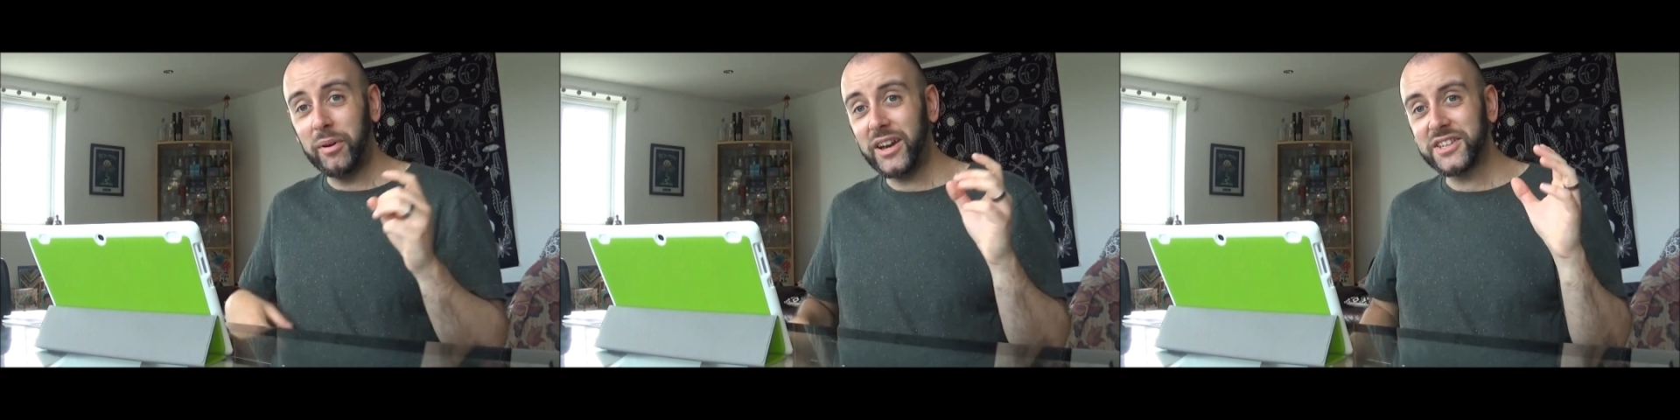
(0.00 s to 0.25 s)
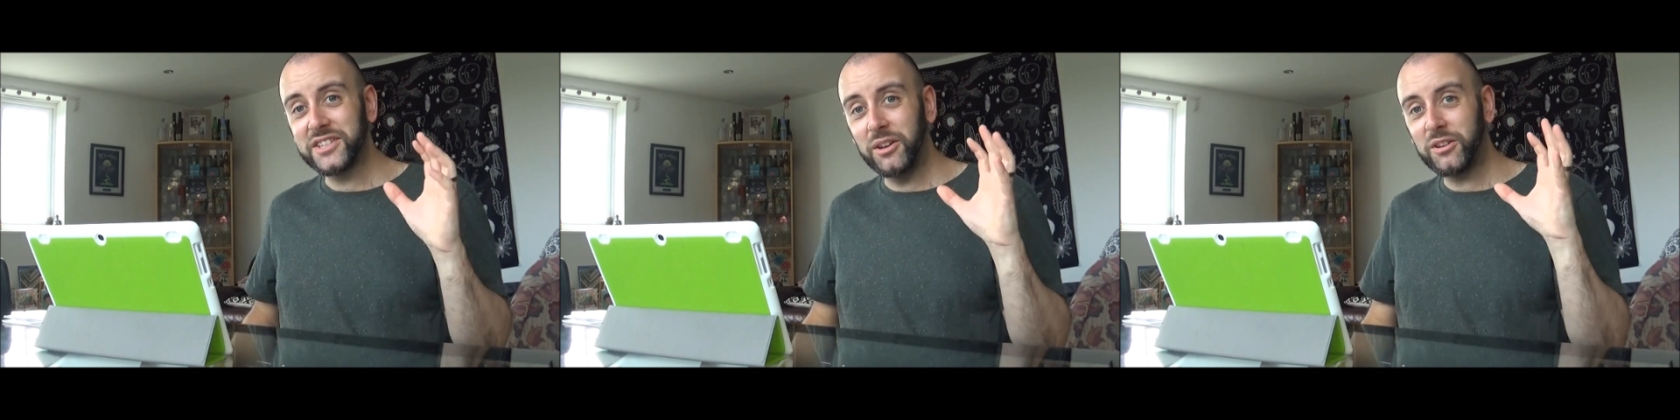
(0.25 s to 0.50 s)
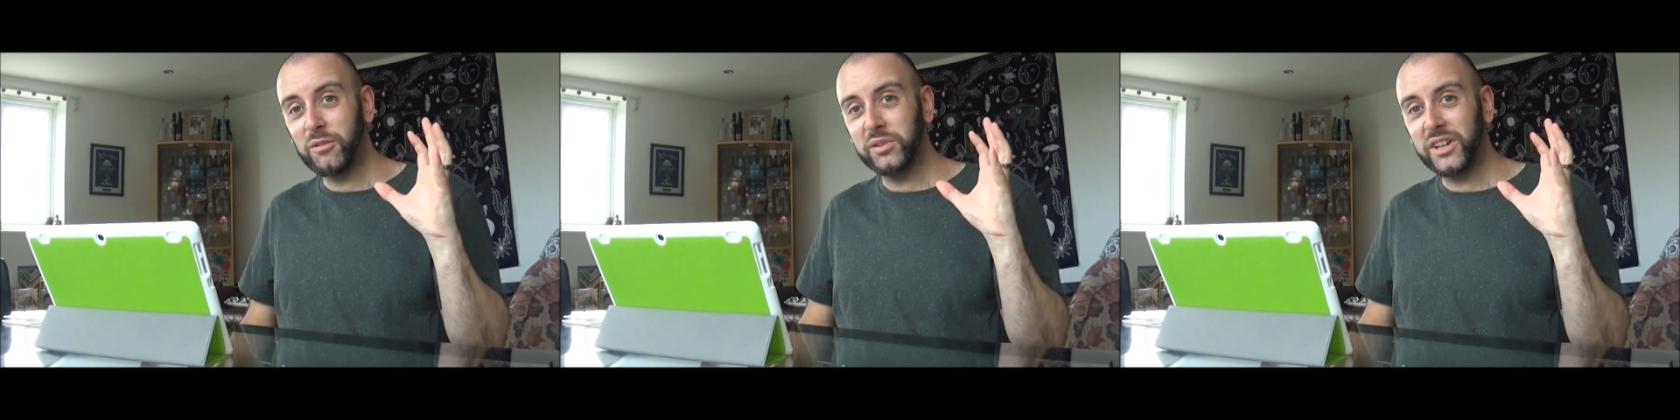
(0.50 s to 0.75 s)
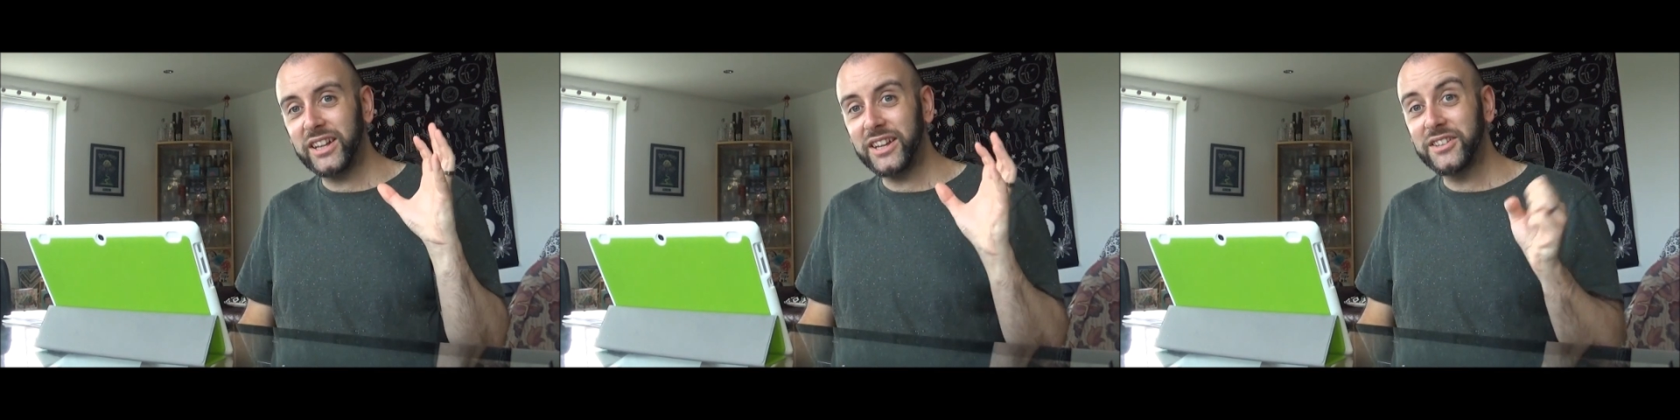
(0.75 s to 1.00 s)
but it's not
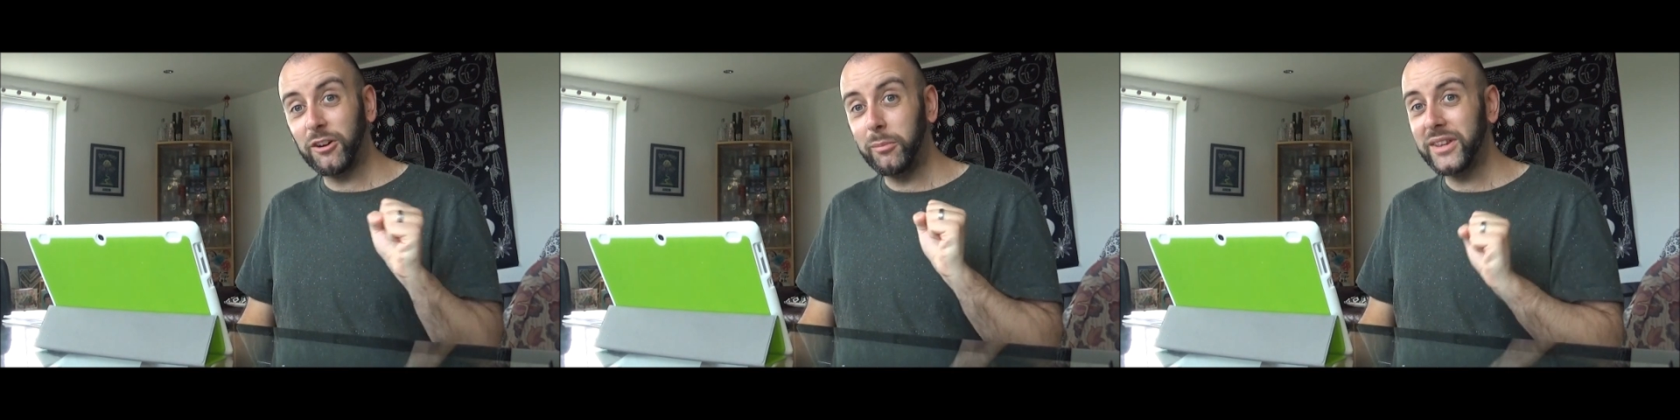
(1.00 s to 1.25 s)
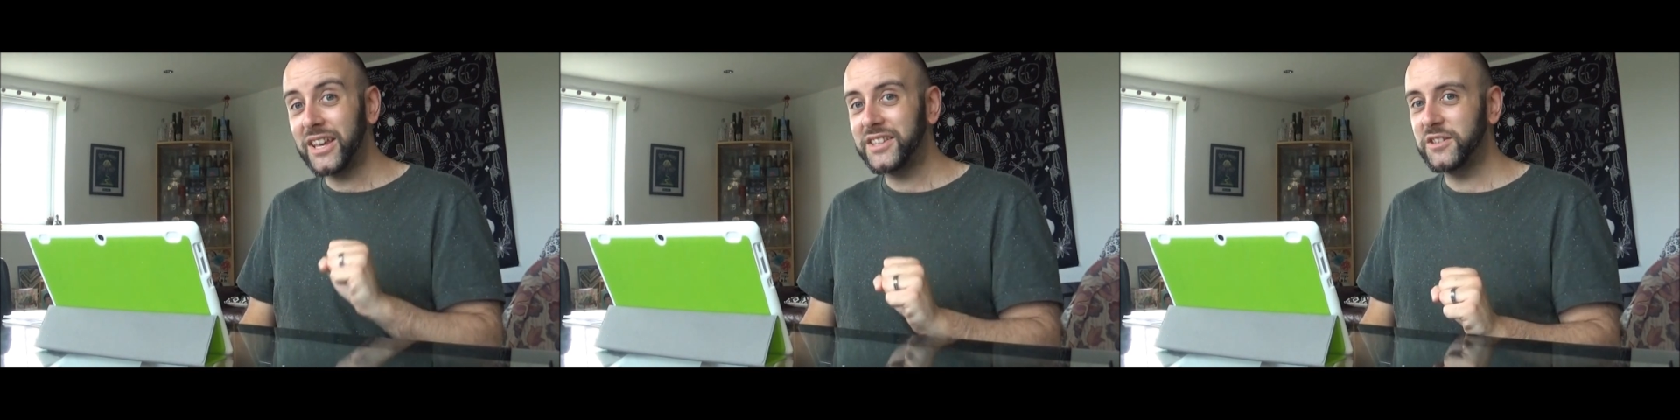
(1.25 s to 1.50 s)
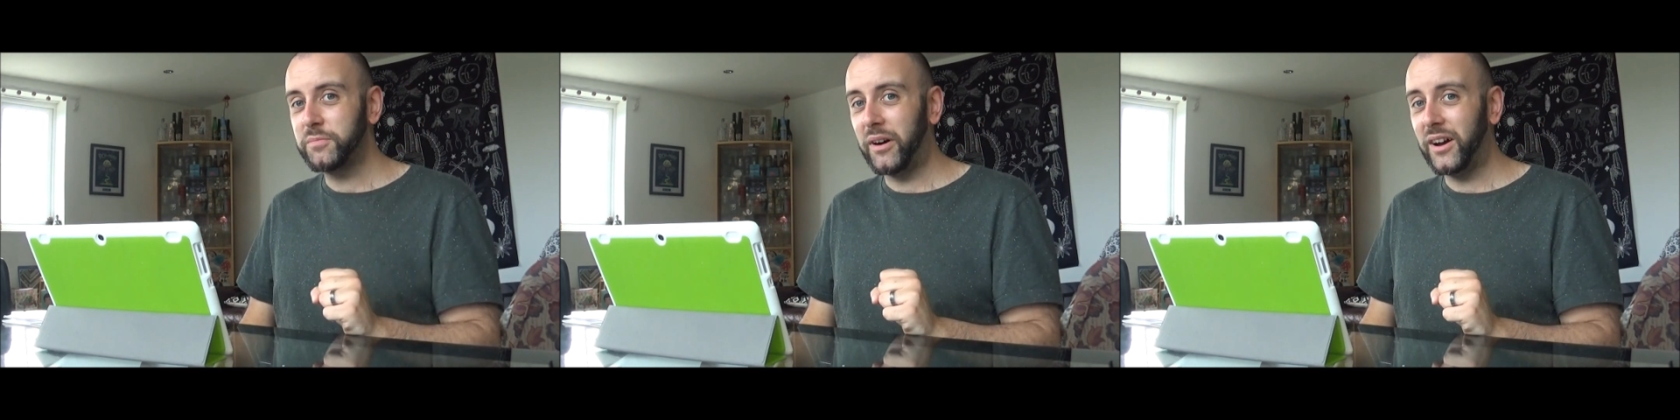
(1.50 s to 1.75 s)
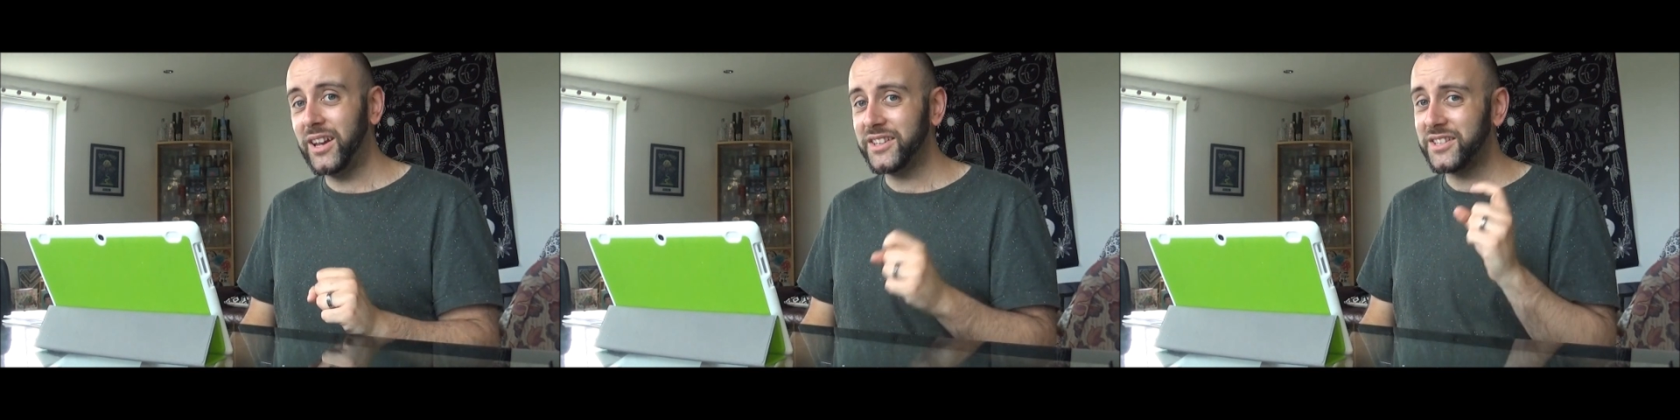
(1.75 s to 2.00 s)
completely dominated
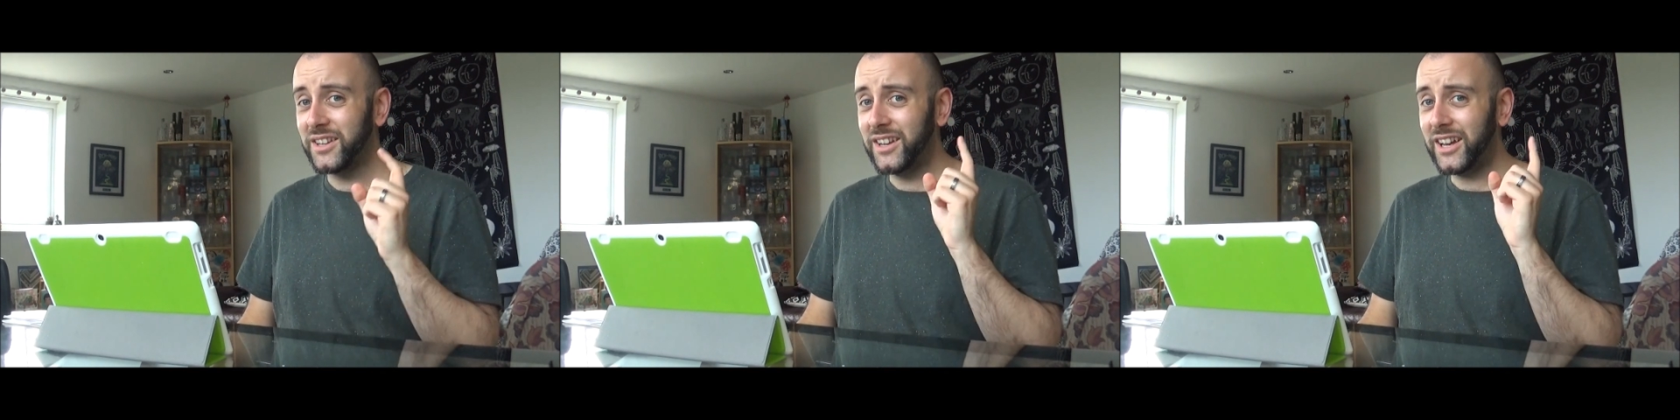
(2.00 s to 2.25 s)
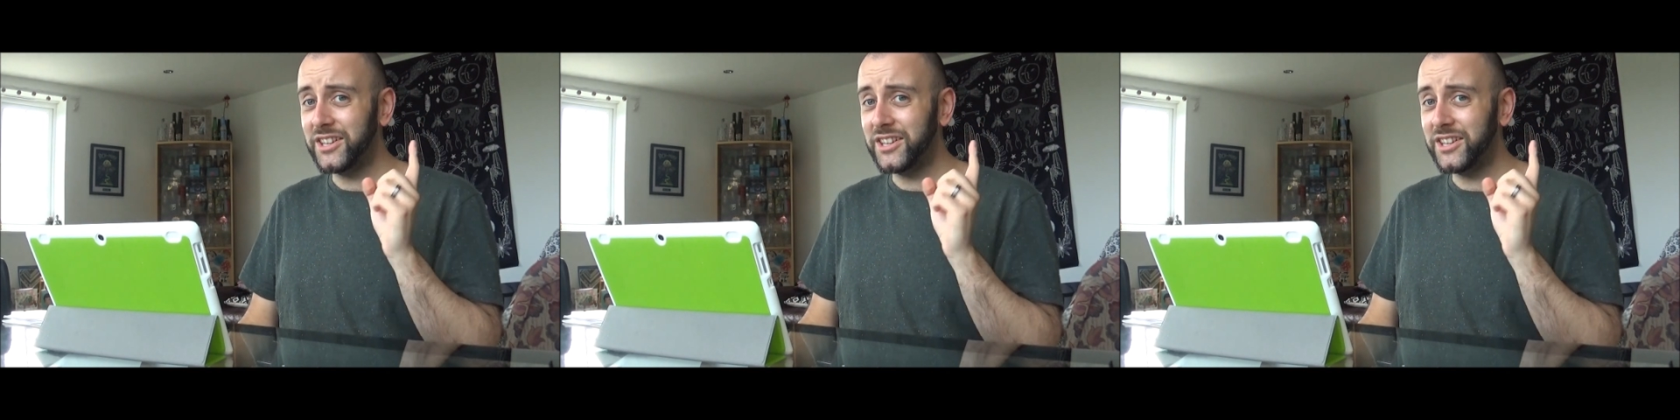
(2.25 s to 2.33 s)
by it,